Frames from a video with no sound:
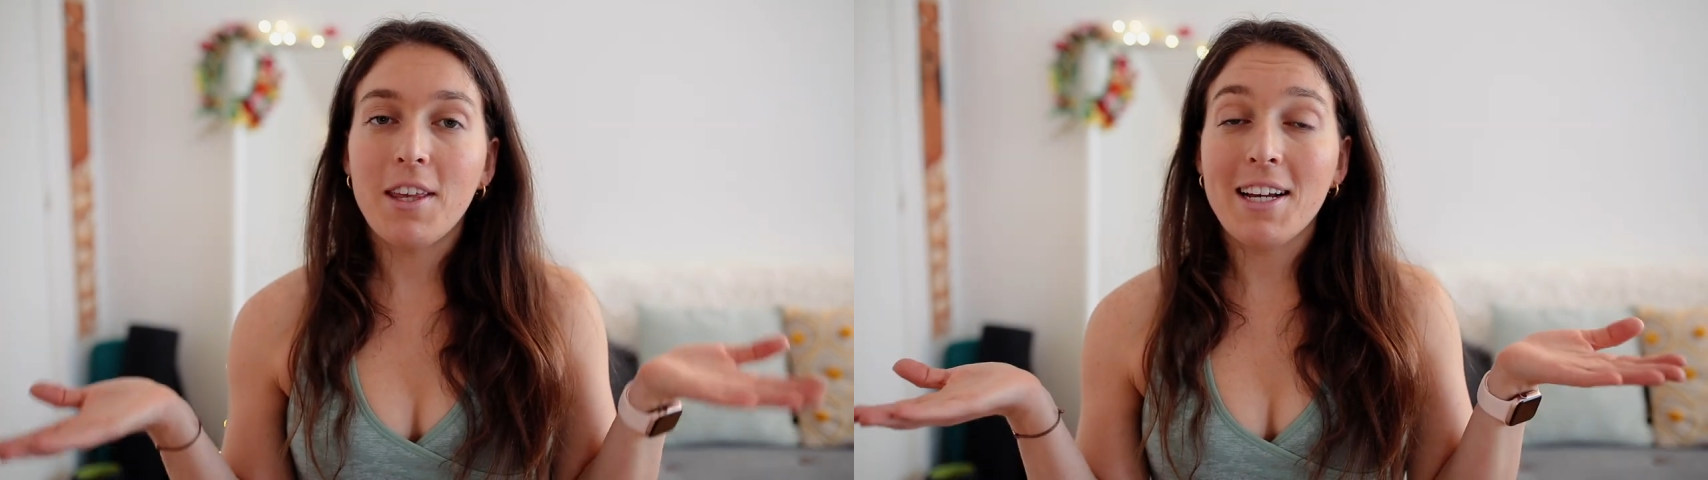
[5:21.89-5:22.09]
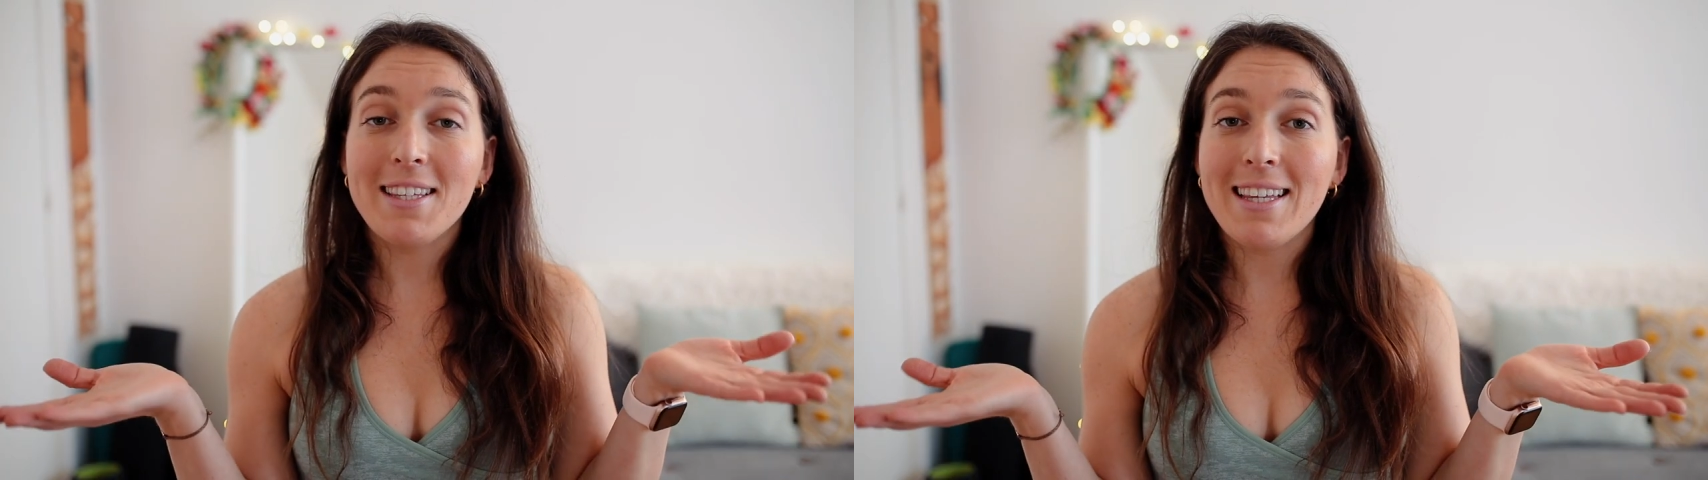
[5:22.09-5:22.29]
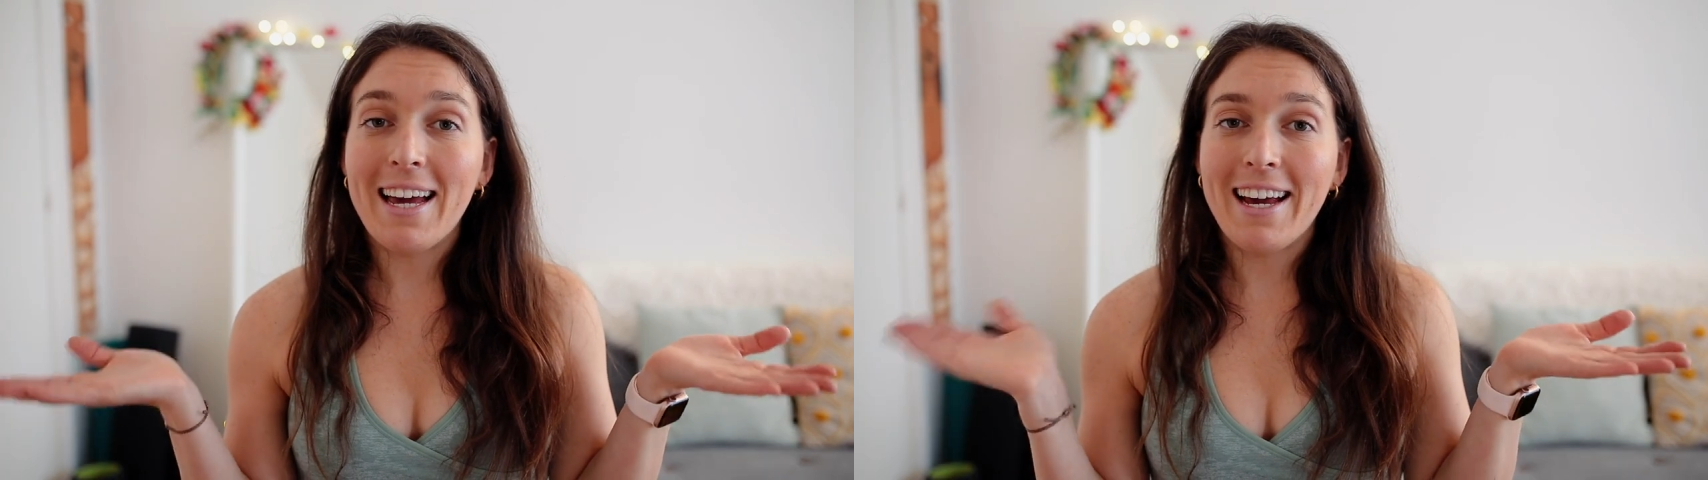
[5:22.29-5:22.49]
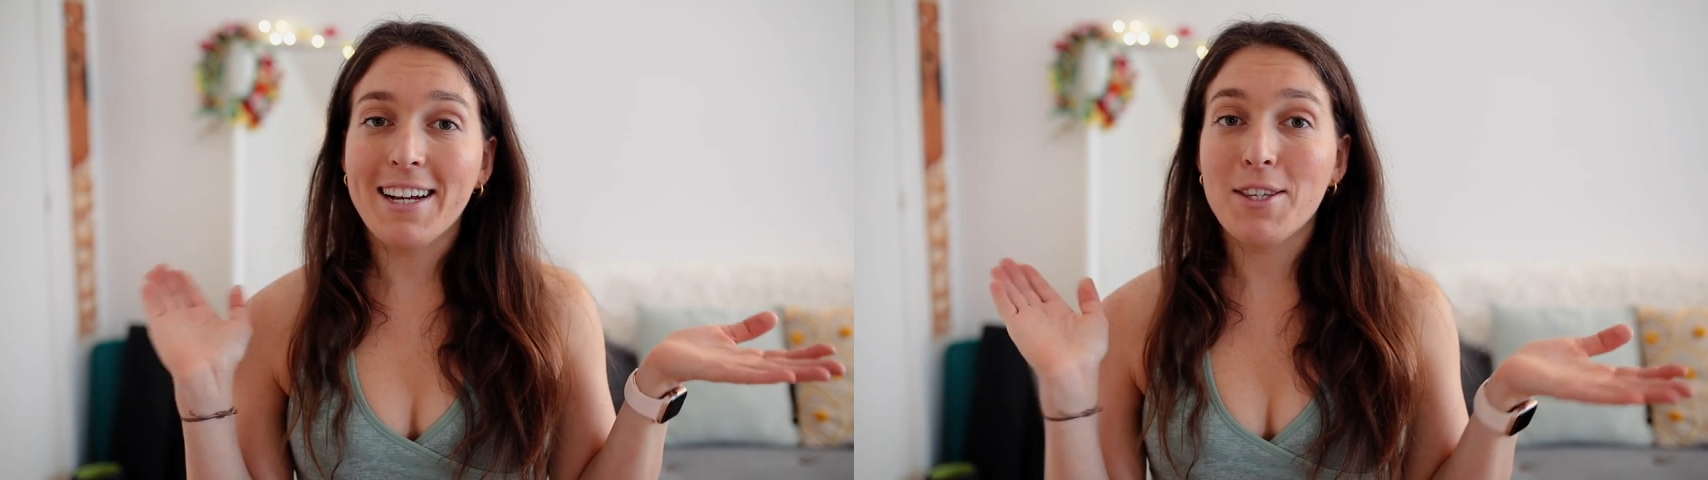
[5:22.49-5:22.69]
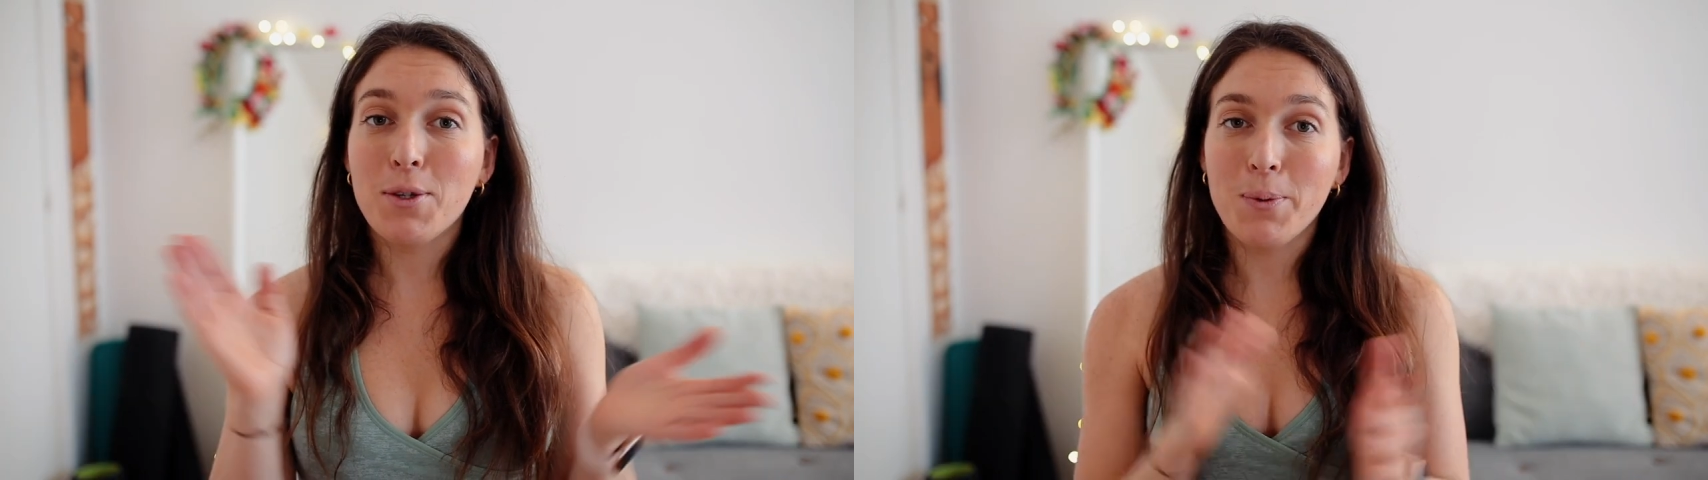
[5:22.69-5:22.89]
things
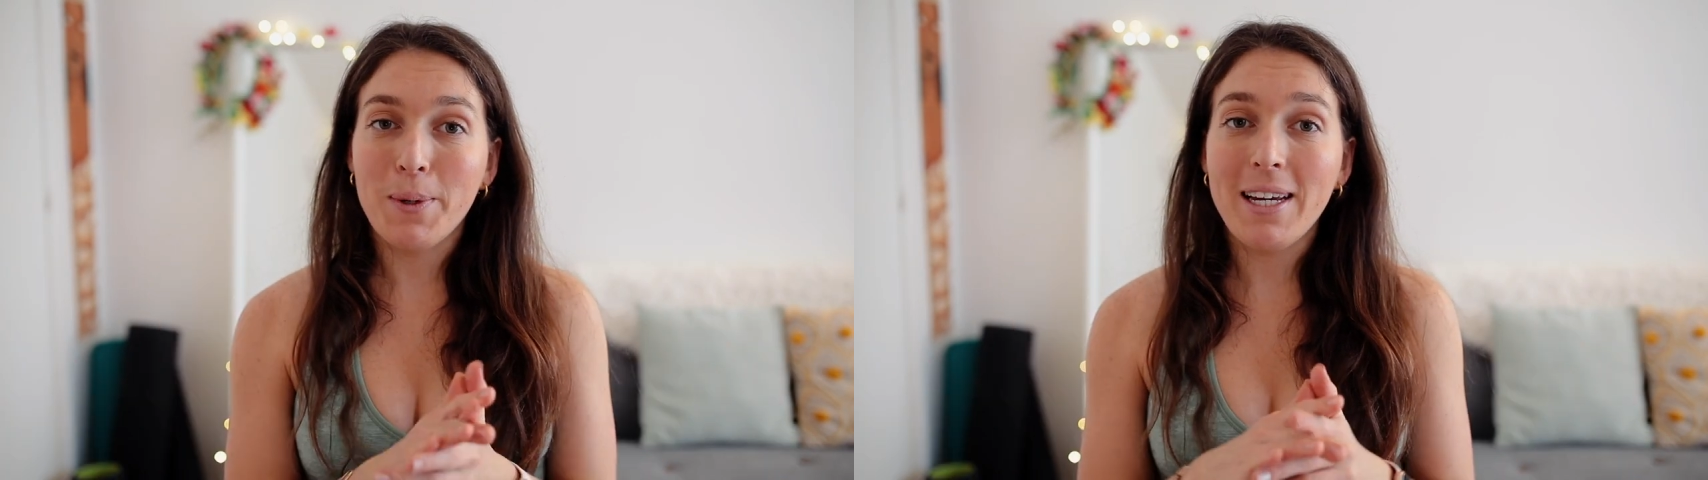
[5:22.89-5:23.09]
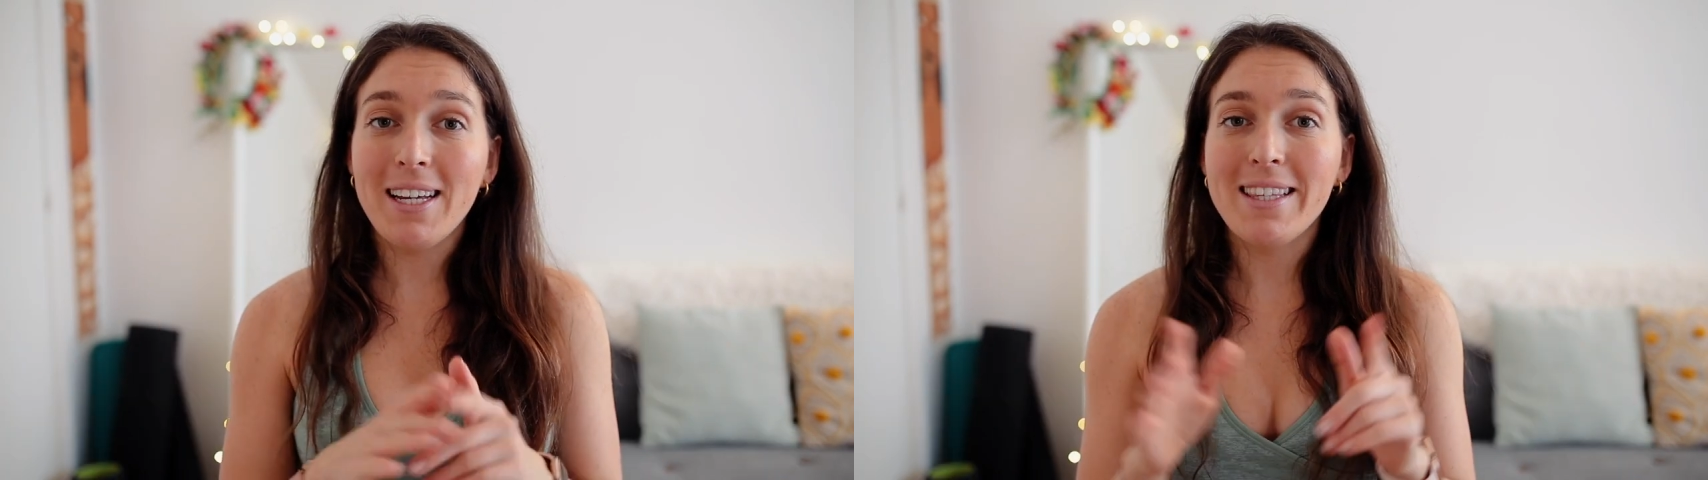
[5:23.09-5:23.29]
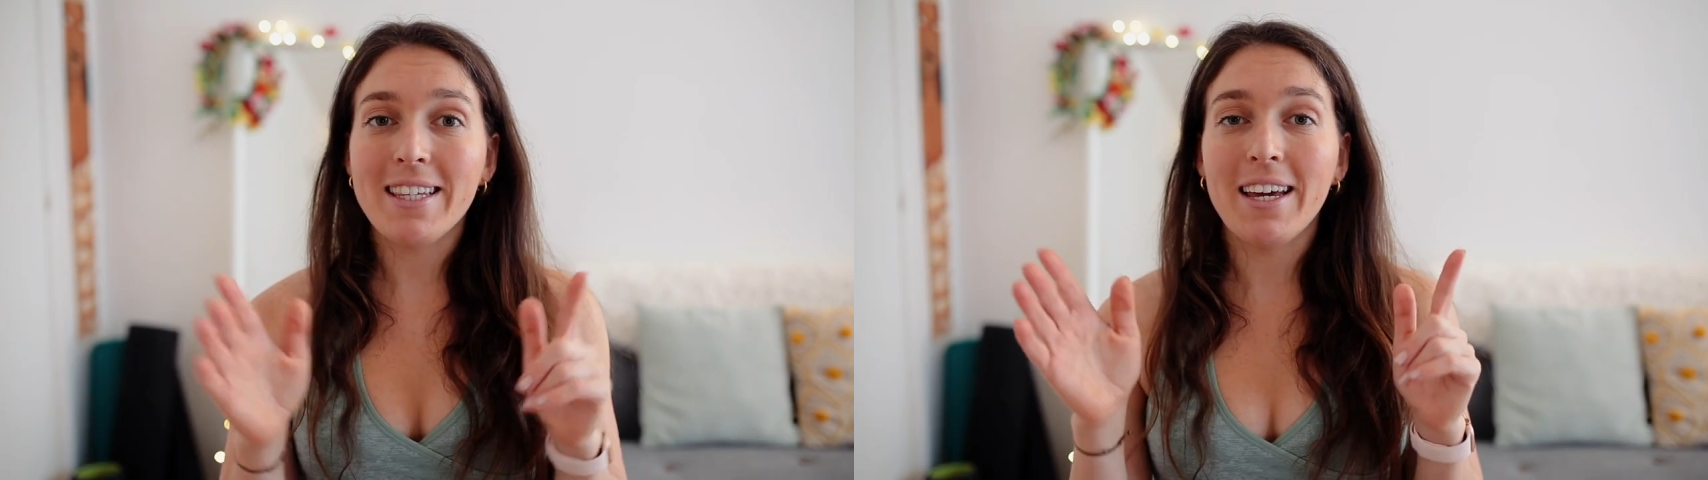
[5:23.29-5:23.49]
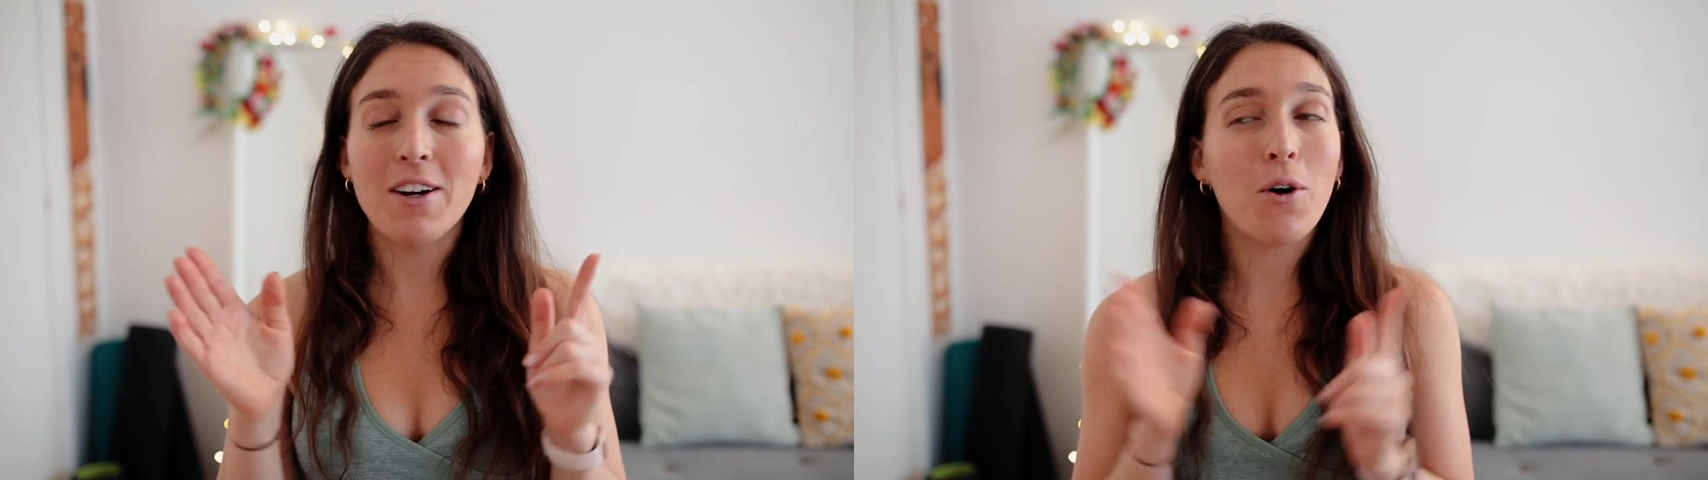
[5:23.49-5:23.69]
like sweets and